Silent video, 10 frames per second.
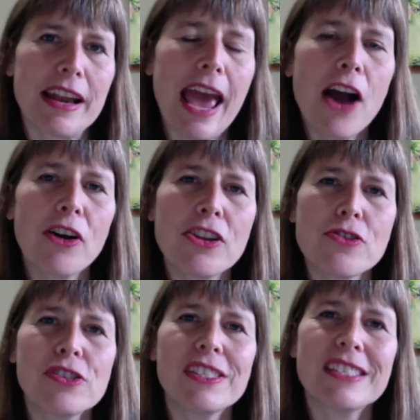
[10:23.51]
how can you
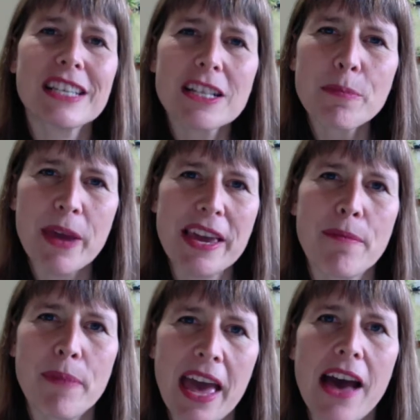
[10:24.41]
still be
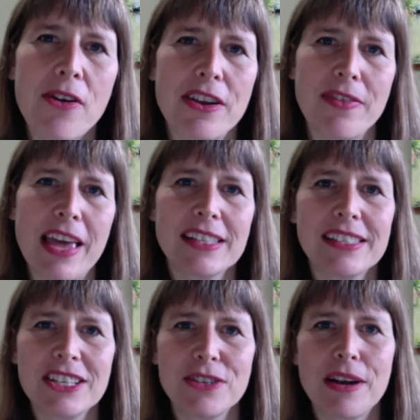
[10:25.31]
empowered in that
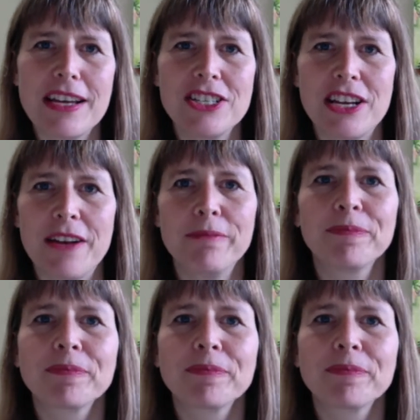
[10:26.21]
situation?